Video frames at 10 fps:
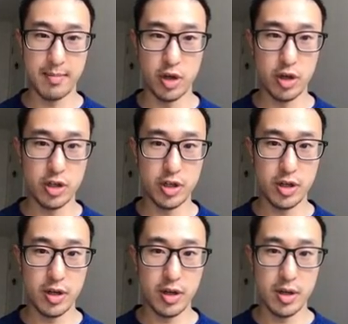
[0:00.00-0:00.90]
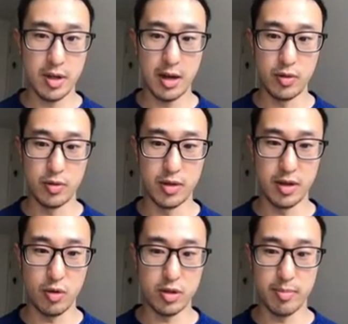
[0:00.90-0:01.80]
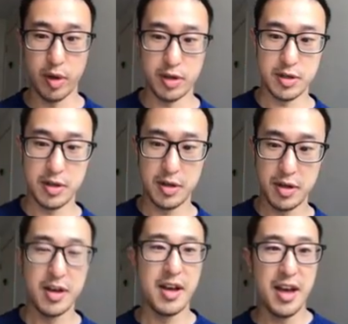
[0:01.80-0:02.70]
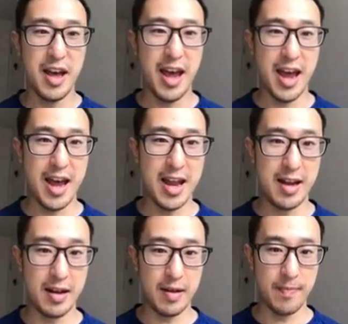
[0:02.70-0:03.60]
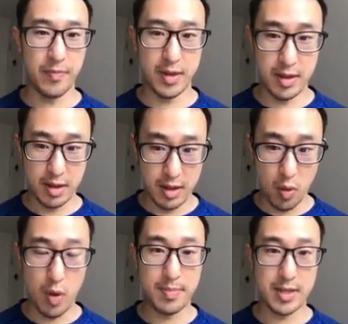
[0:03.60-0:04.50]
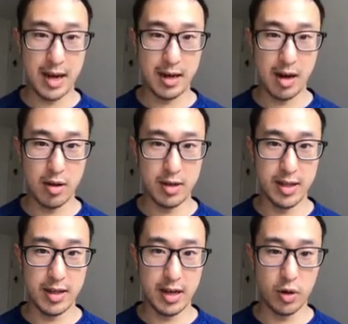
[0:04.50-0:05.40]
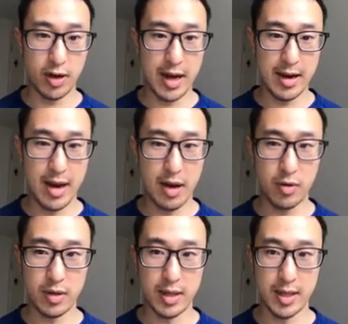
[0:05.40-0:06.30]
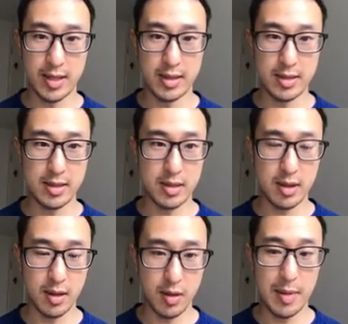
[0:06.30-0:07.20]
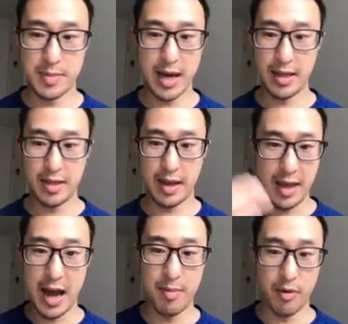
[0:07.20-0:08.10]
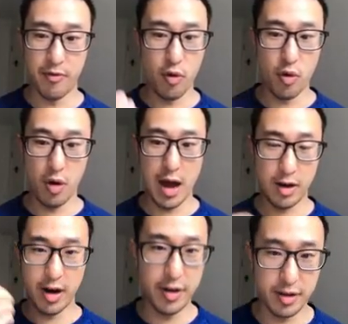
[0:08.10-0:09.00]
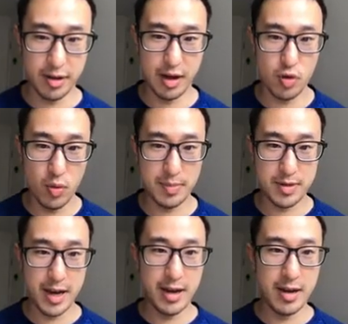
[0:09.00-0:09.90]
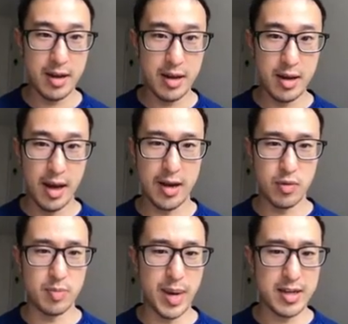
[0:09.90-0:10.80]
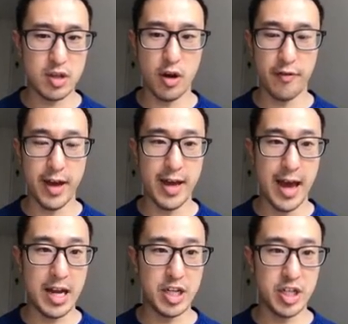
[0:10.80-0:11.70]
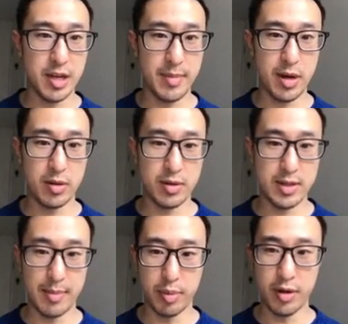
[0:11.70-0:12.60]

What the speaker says: Josh, who's an awesome person. And the website currently that you're looking at now is the website that they had before I created their new website, and it was based off a HTML template.